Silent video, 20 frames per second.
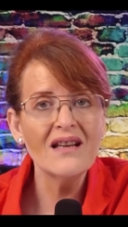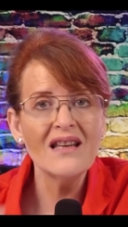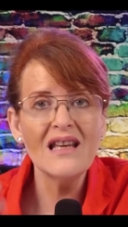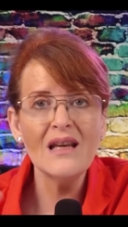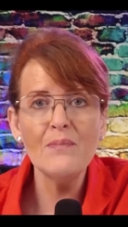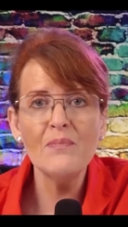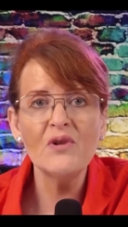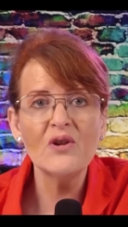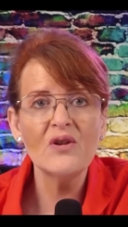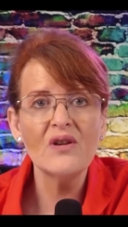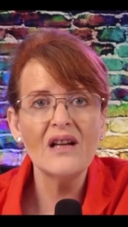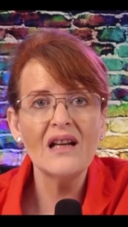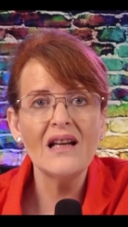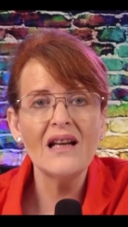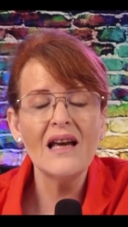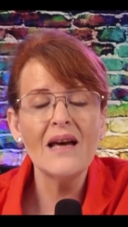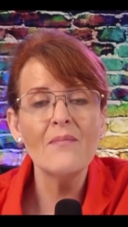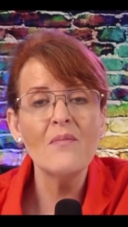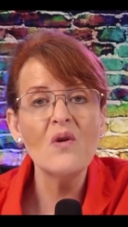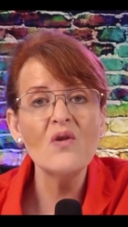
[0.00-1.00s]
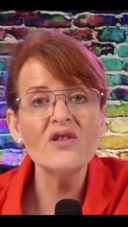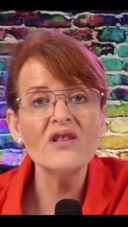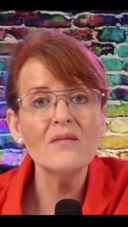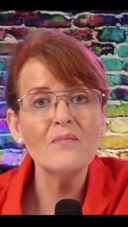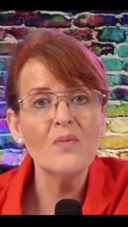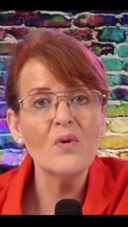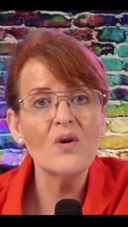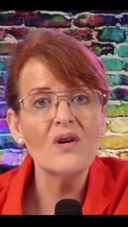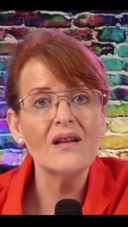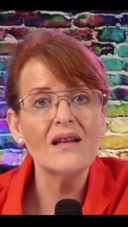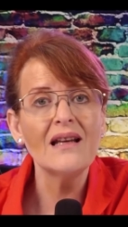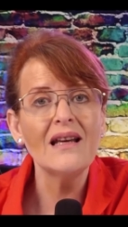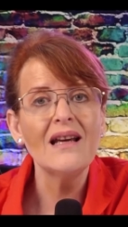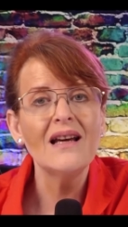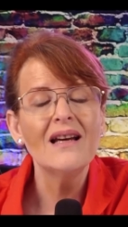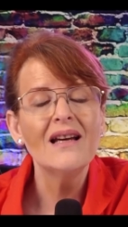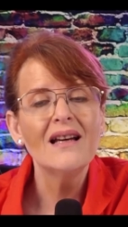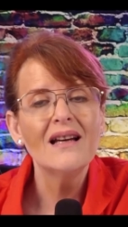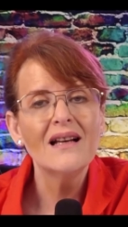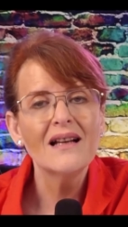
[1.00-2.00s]
keep learning, and most importantly,
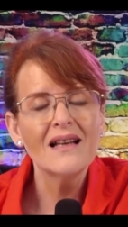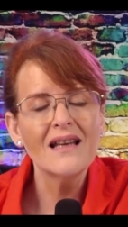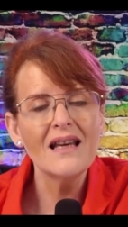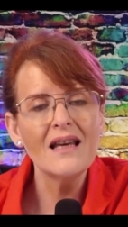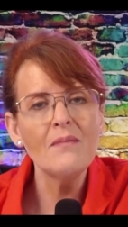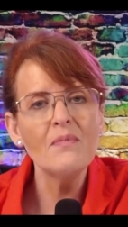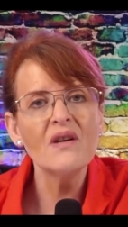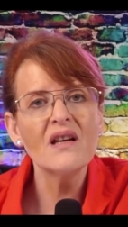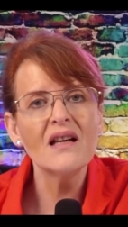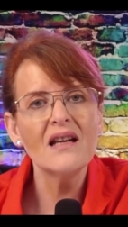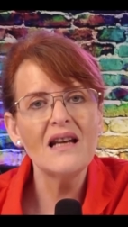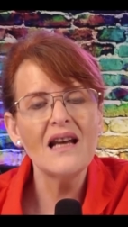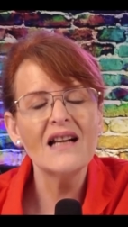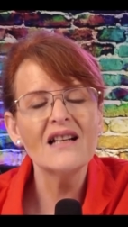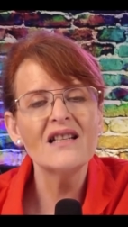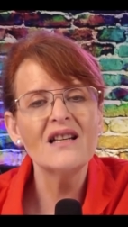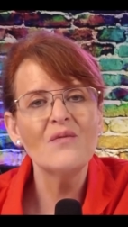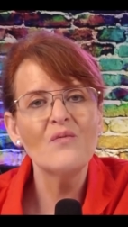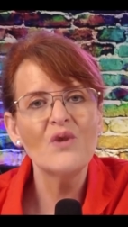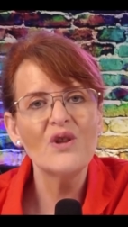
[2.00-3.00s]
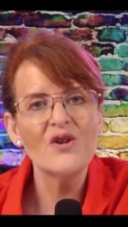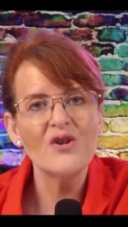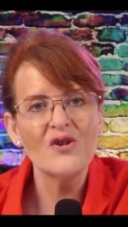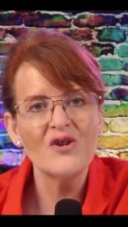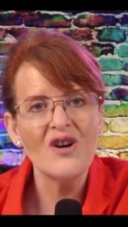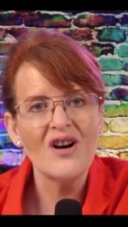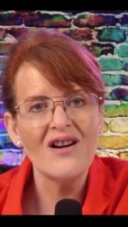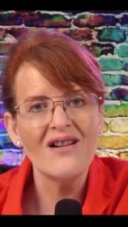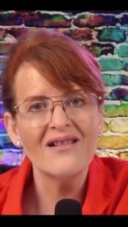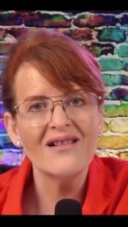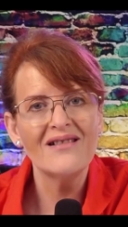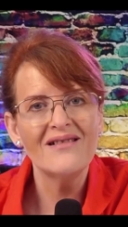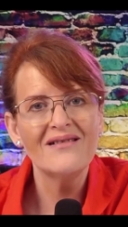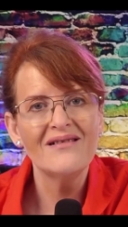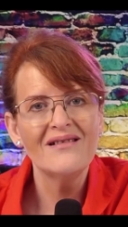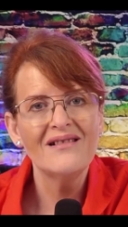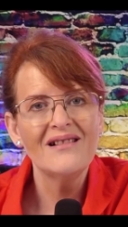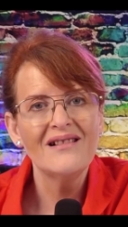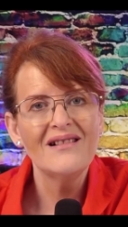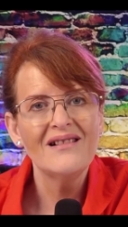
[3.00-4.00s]
keep connecting with your dog.
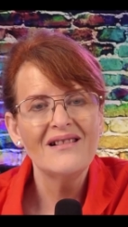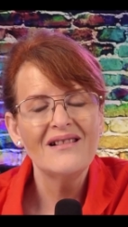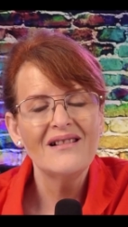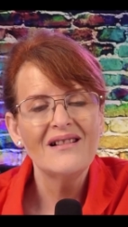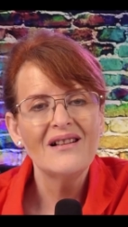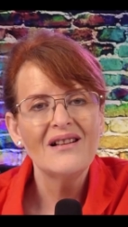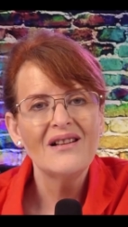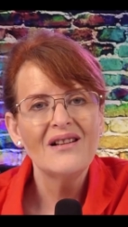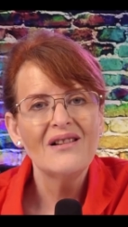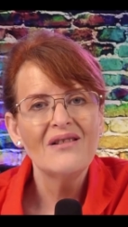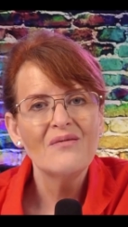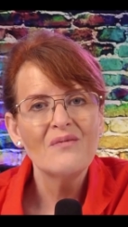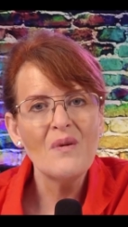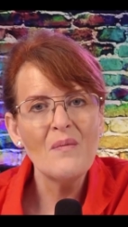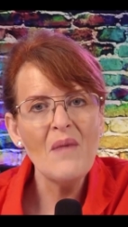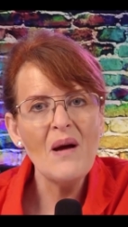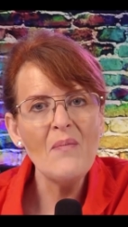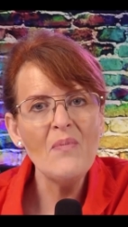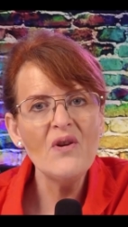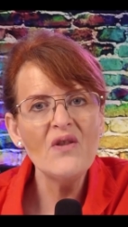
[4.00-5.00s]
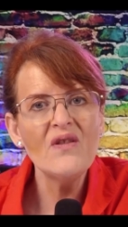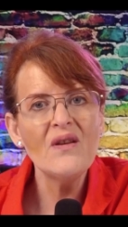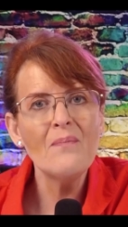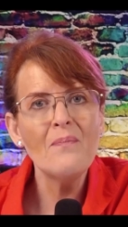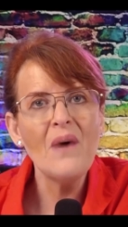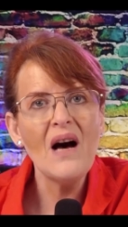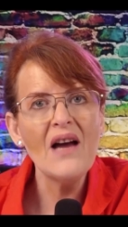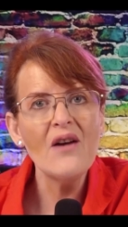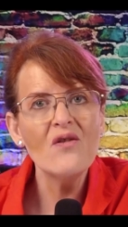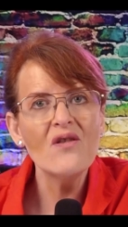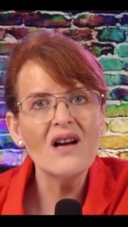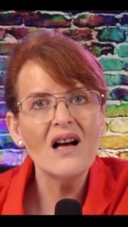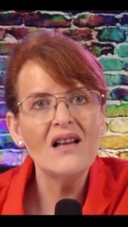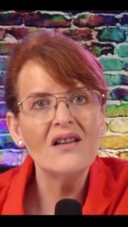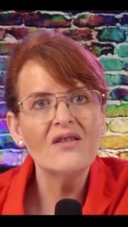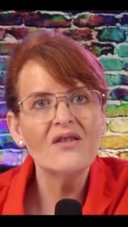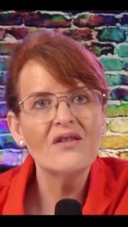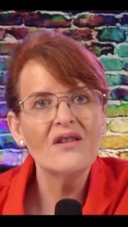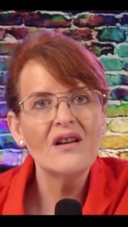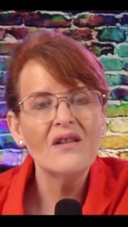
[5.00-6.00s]
Remember, the
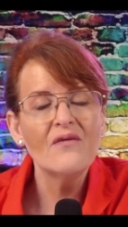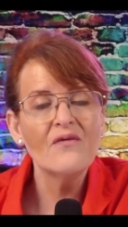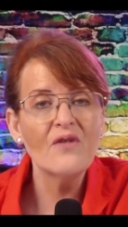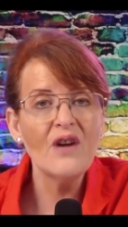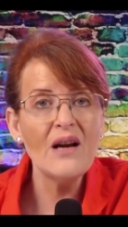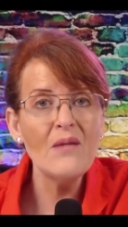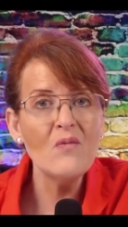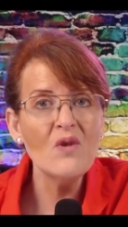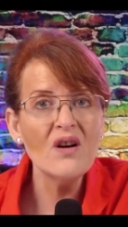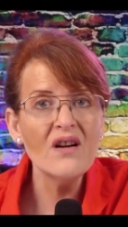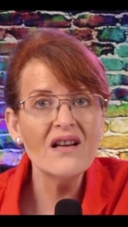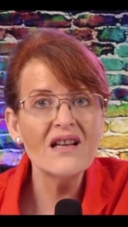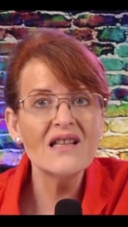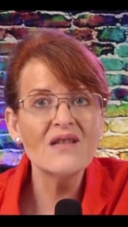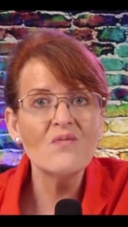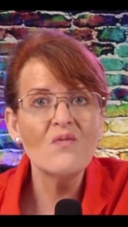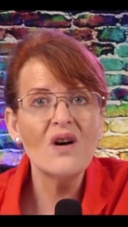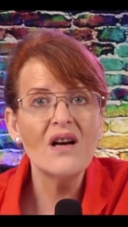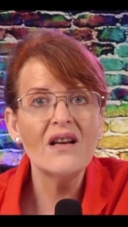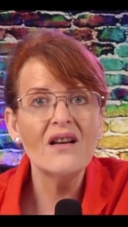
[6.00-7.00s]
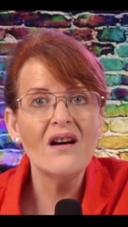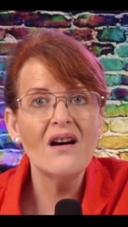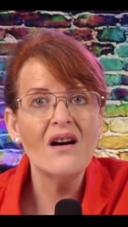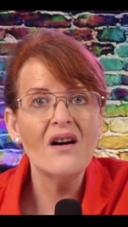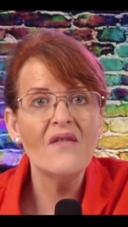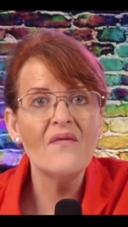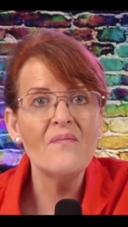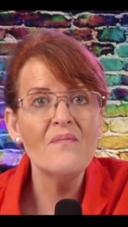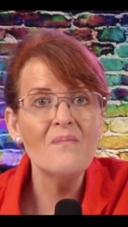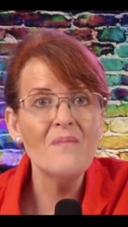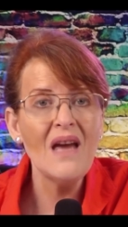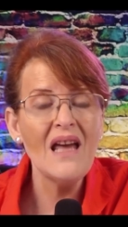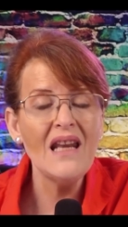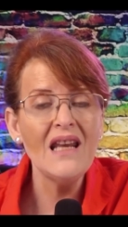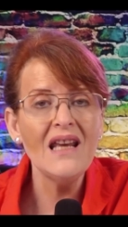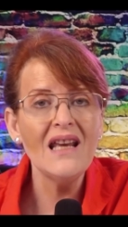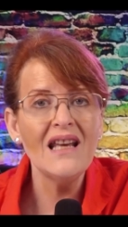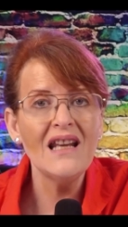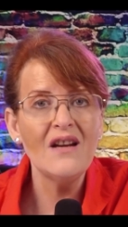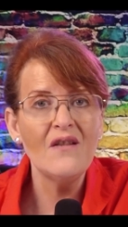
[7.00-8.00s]
BioColored framework is one of
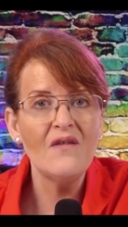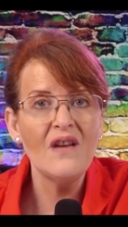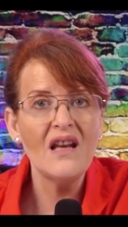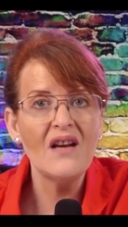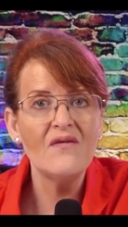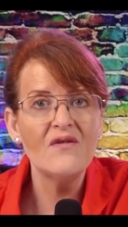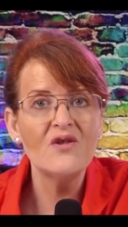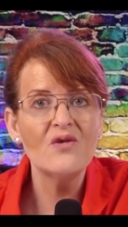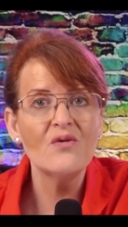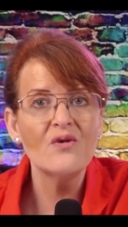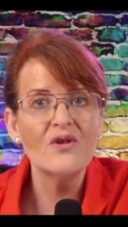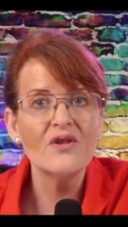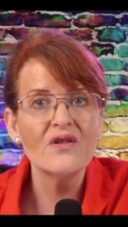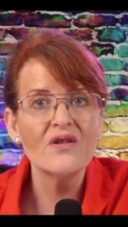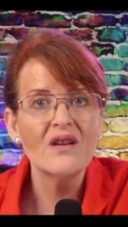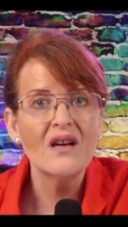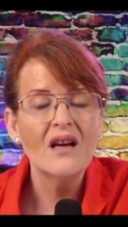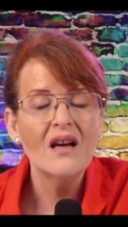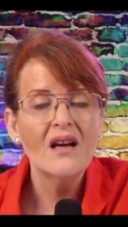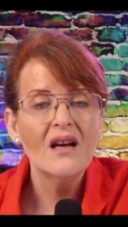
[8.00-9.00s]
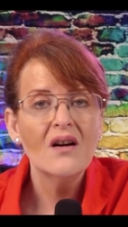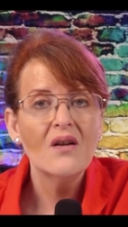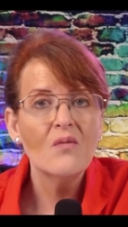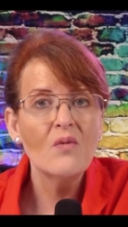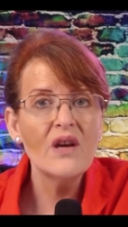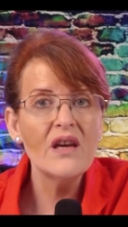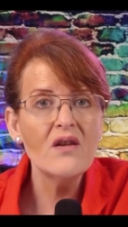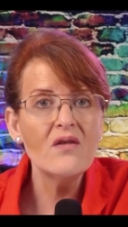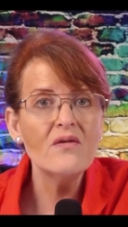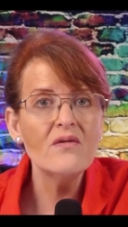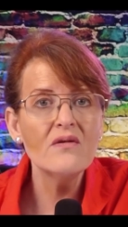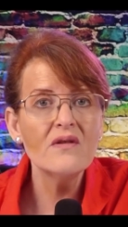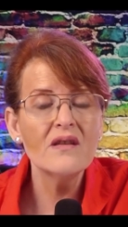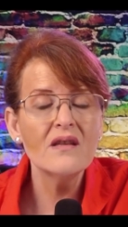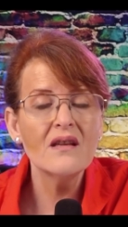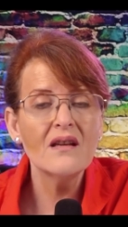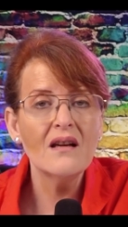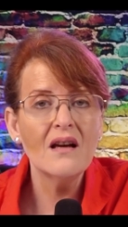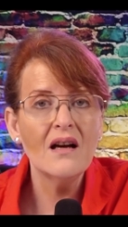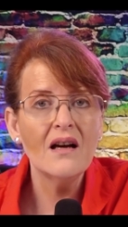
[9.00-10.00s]
many innovative tools we
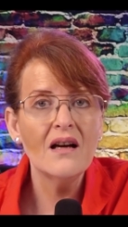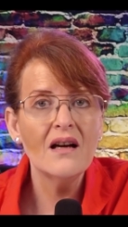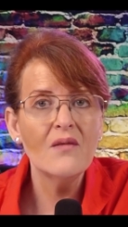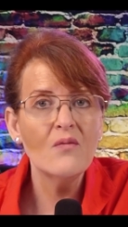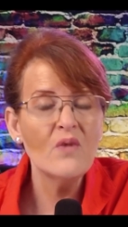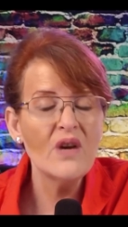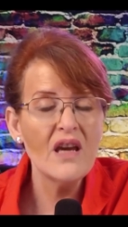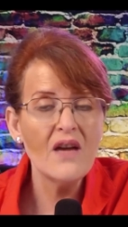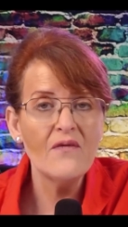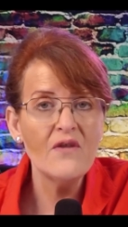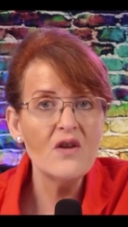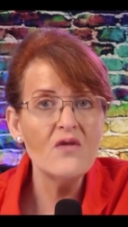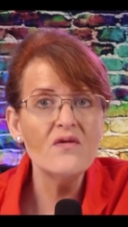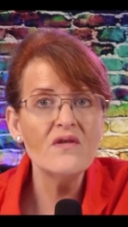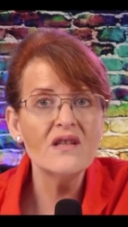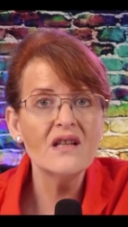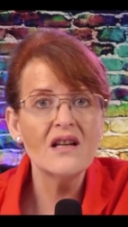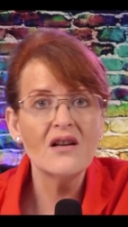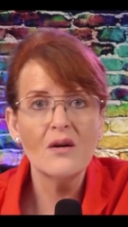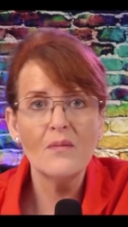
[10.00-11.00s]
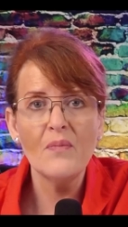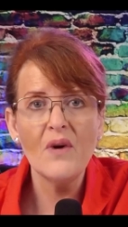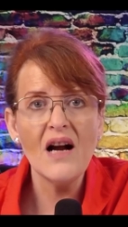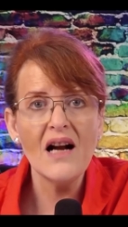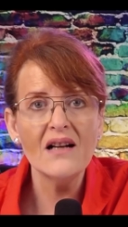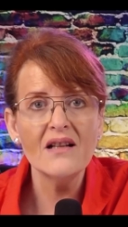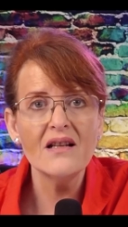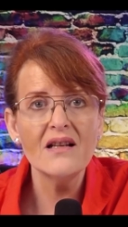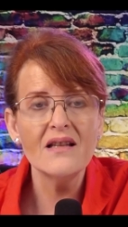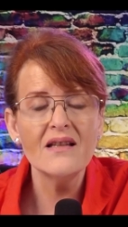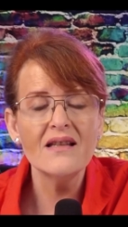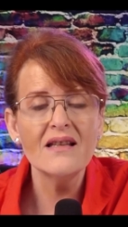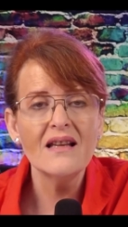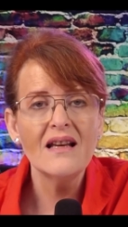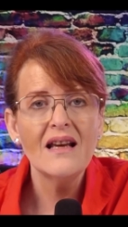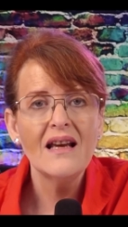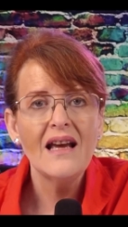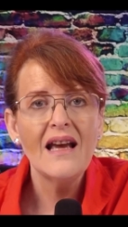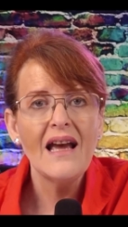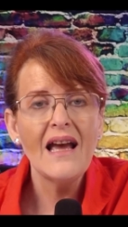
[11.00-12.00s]
have used in our practice
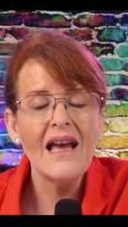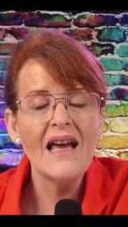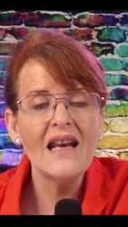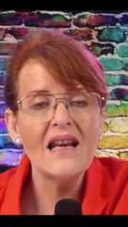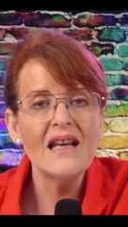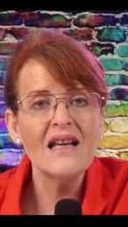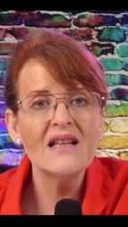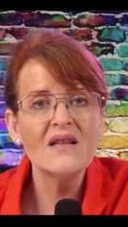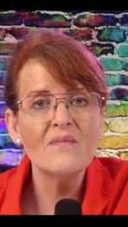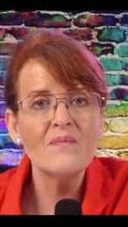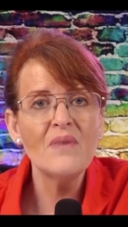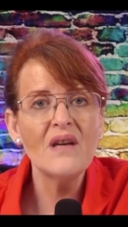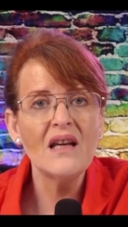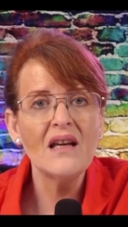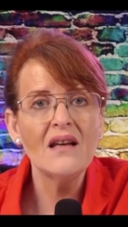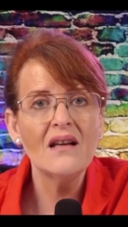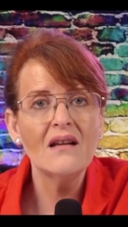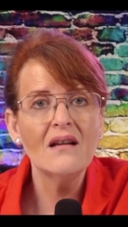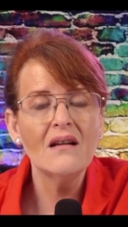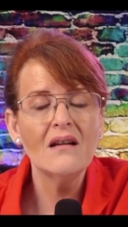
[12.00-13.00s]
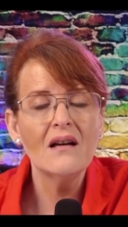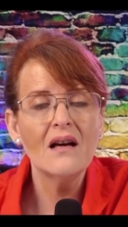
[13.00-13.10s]
and is being